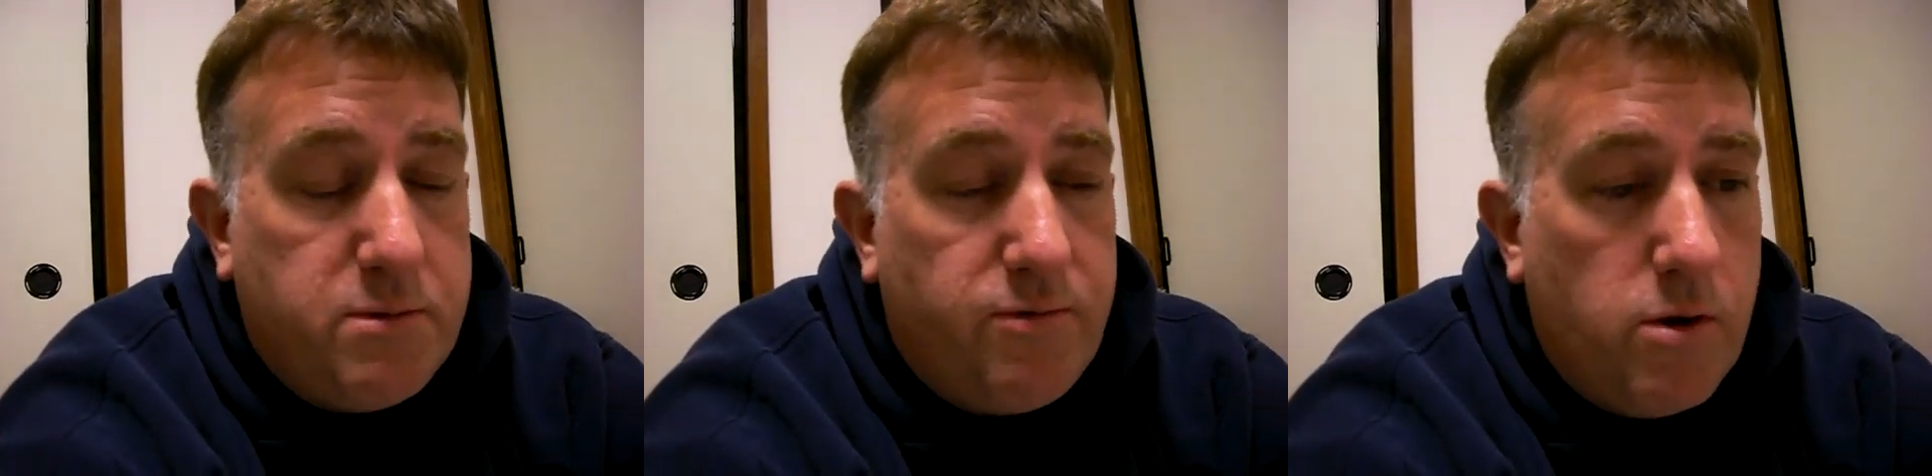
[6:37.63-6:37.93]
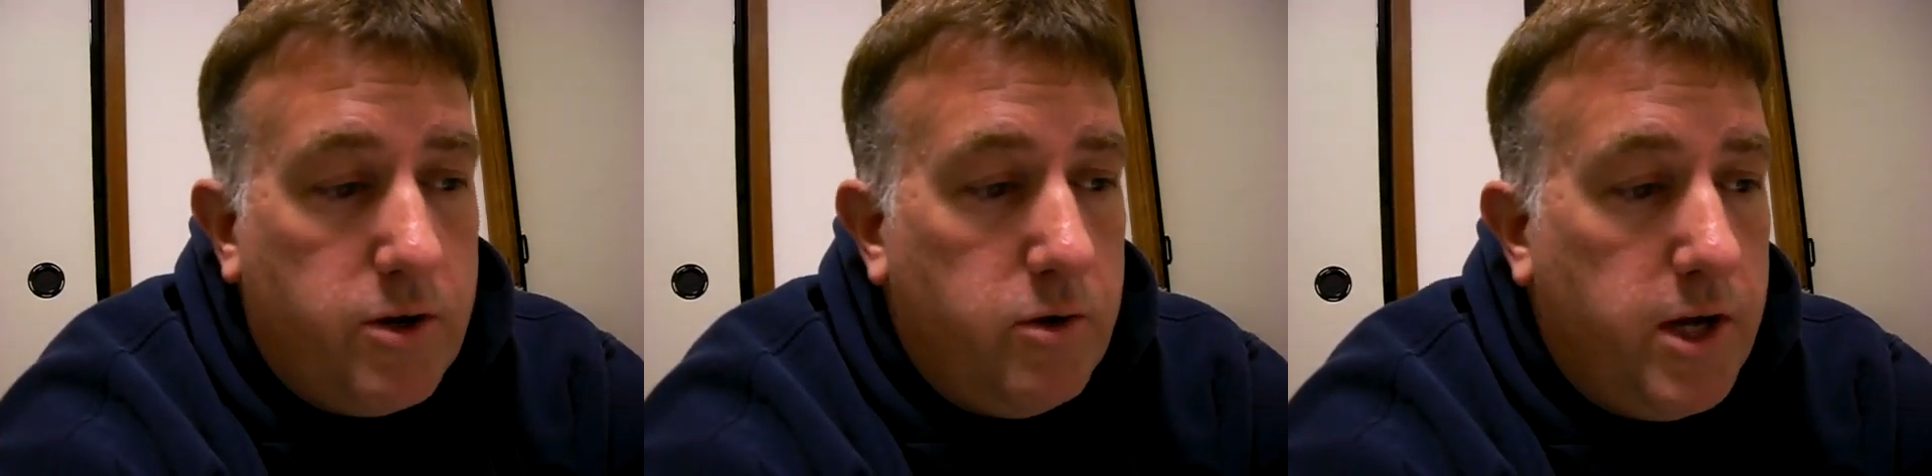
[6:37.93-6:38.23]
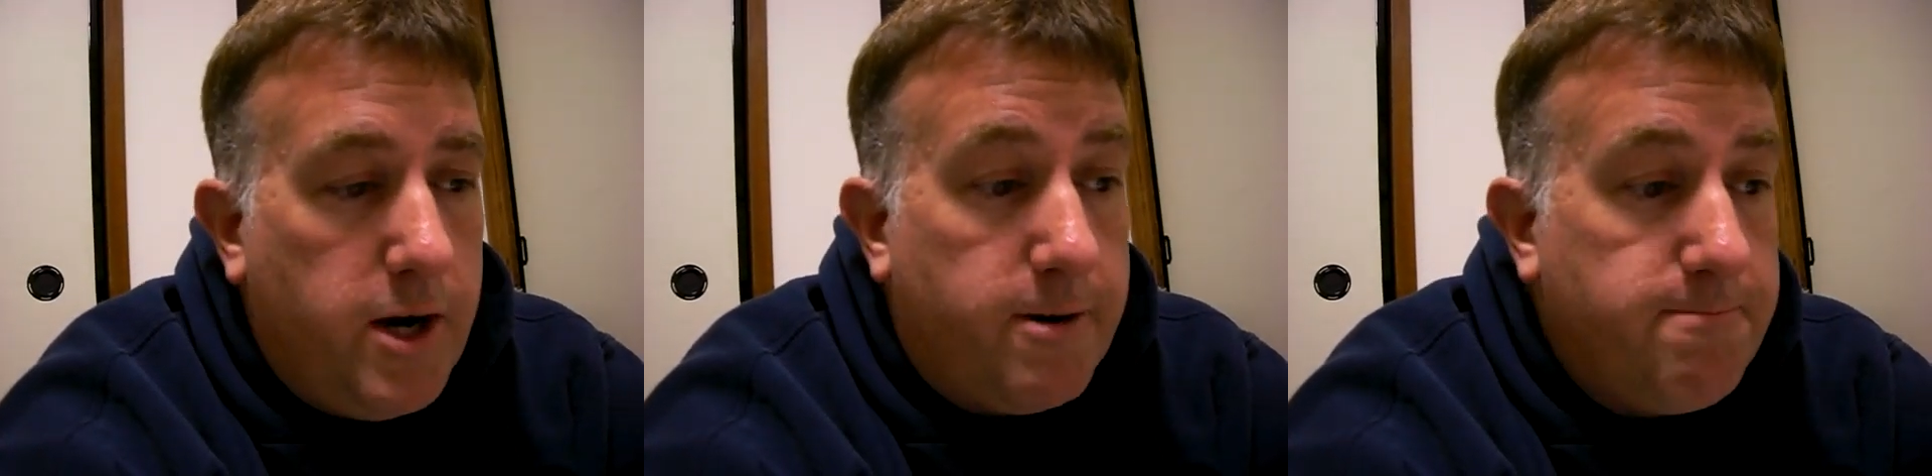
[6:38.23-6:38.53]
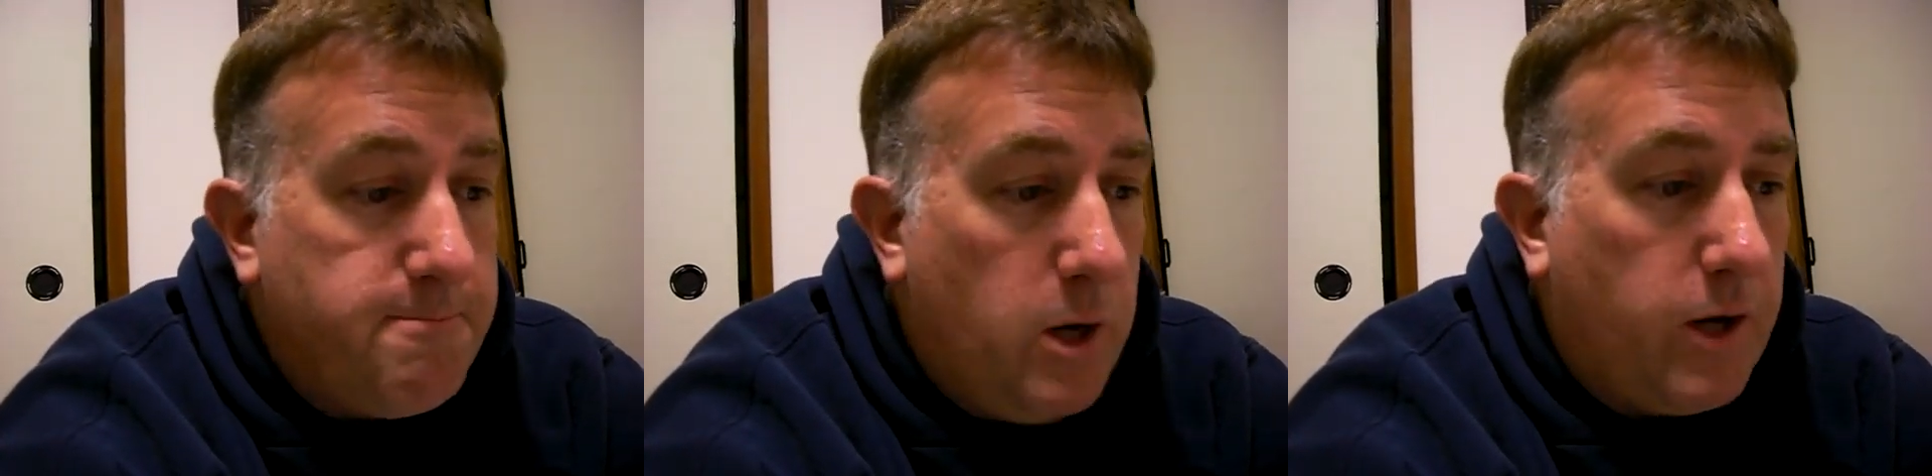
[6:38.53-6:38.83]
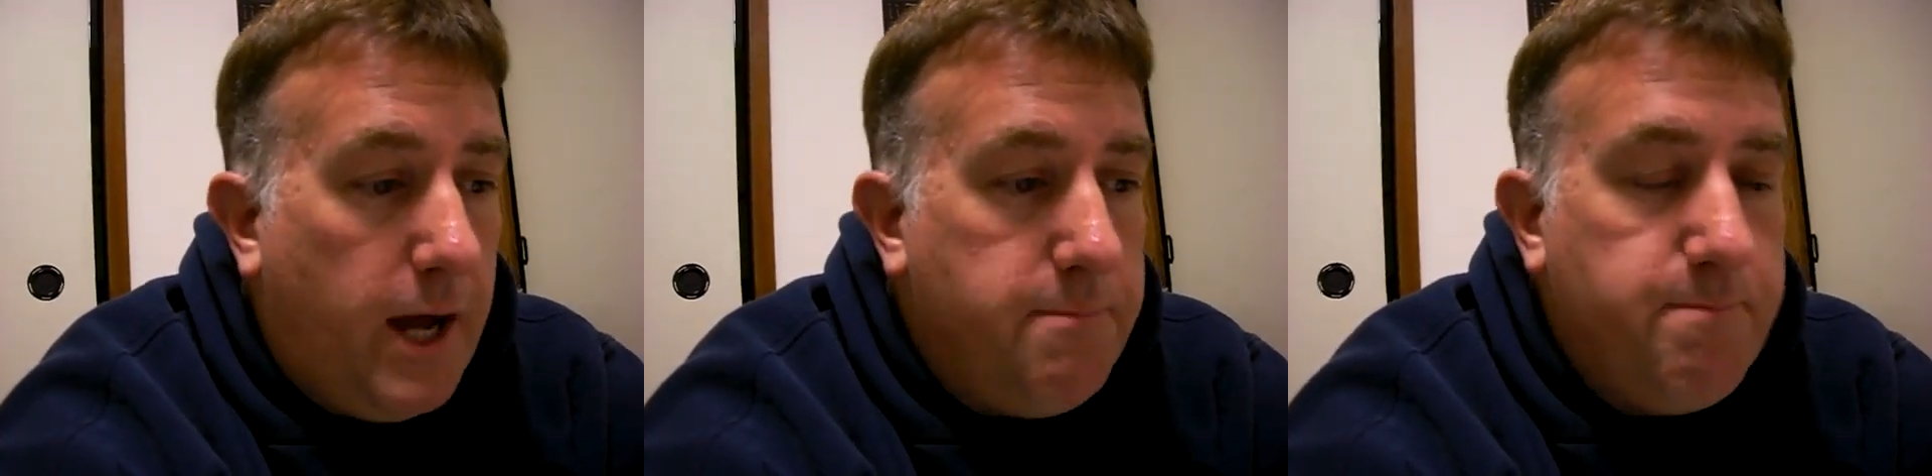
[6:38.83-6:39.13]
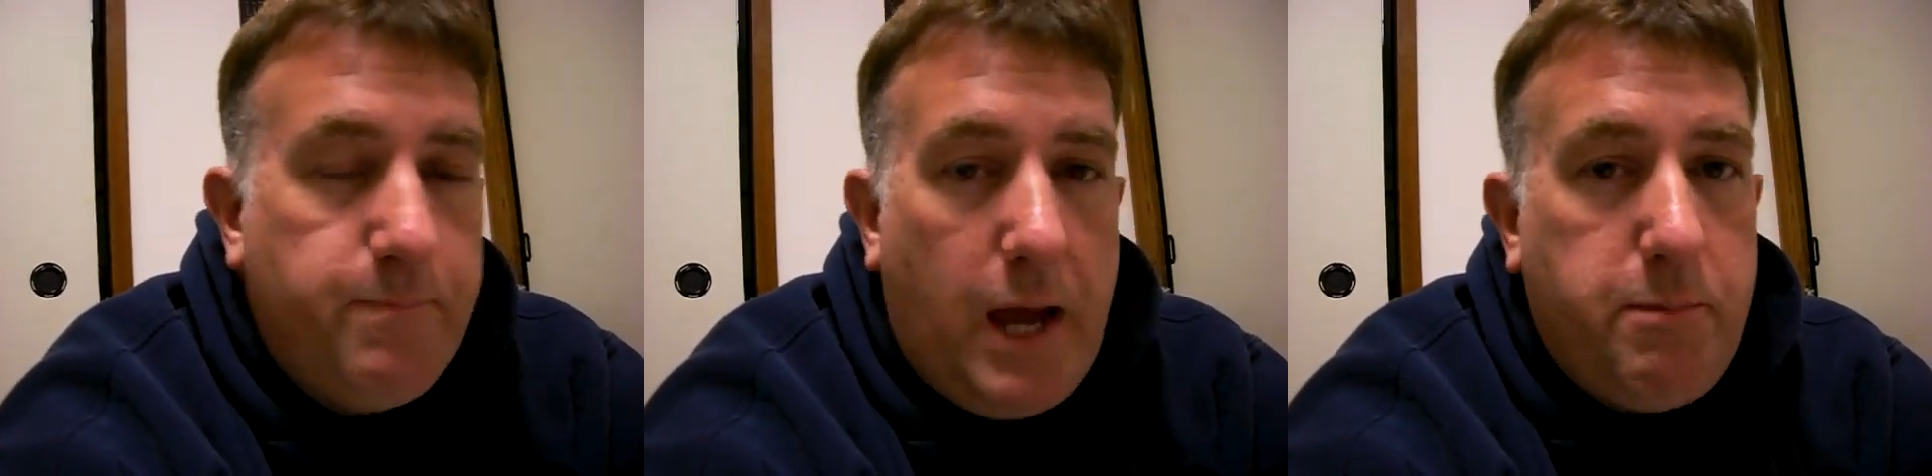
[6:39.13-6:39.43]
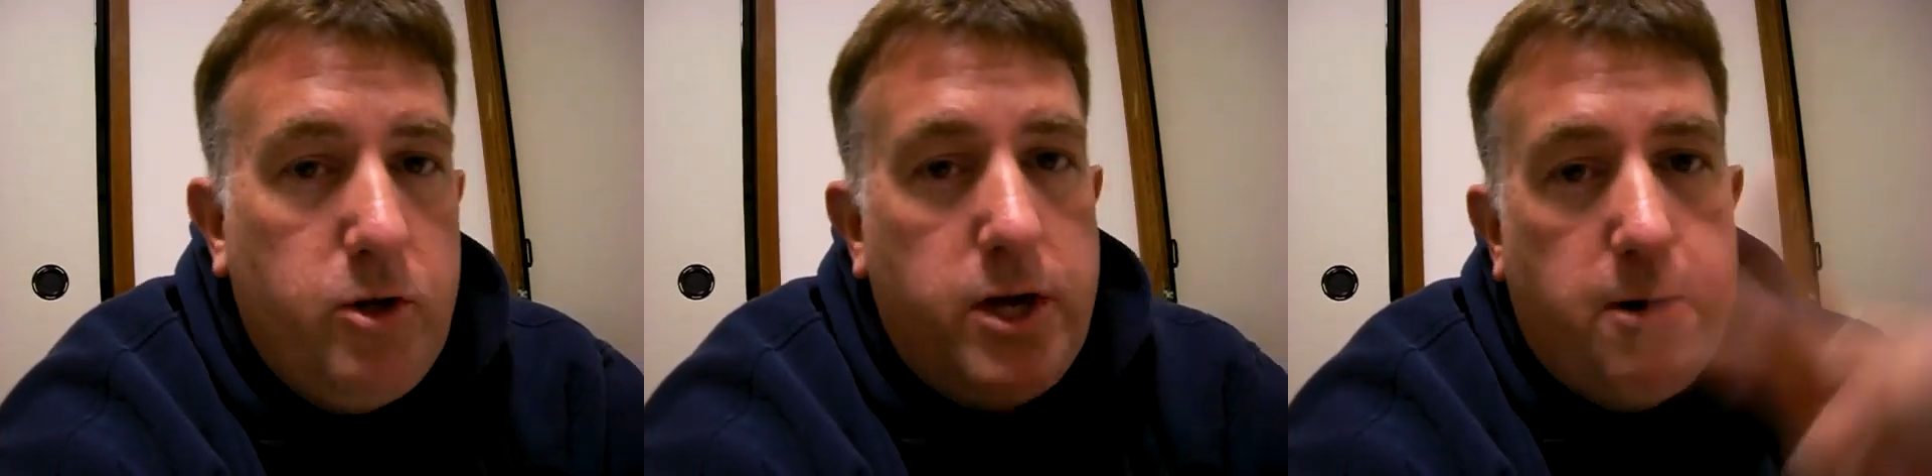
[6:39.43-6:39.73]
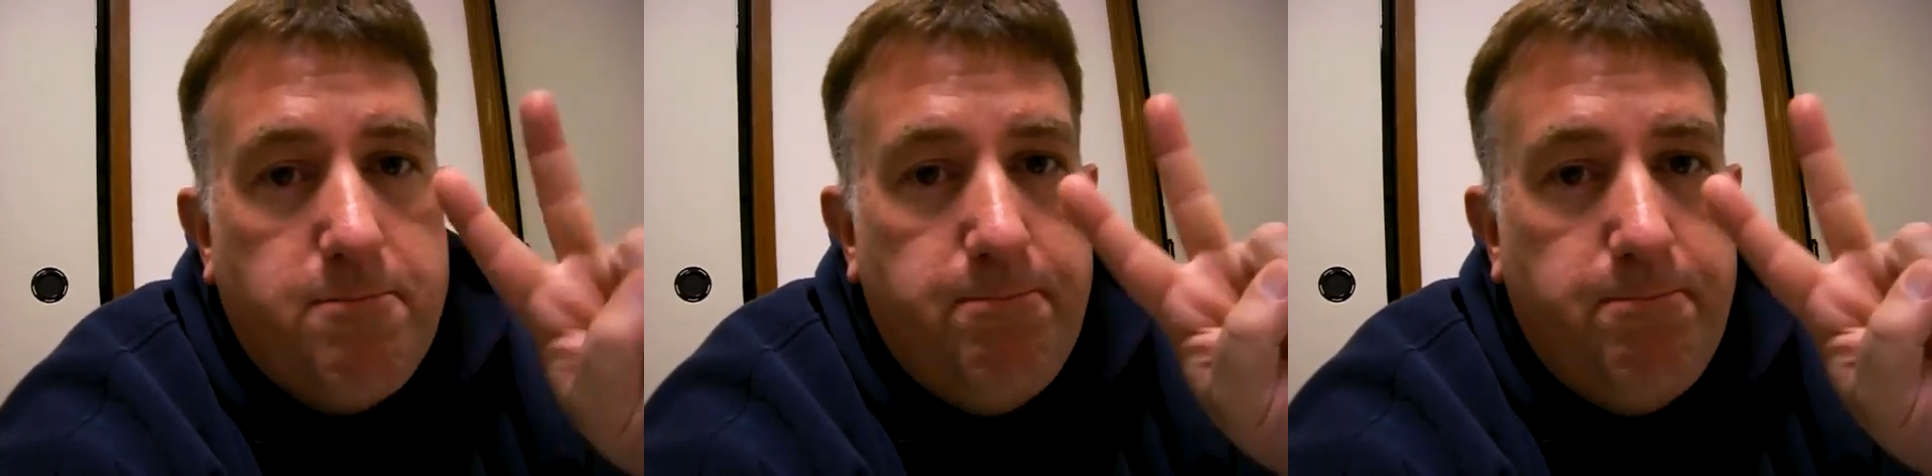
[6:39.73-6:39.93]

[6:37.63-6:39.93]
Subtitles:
before the new year. Okay? Happy New Year.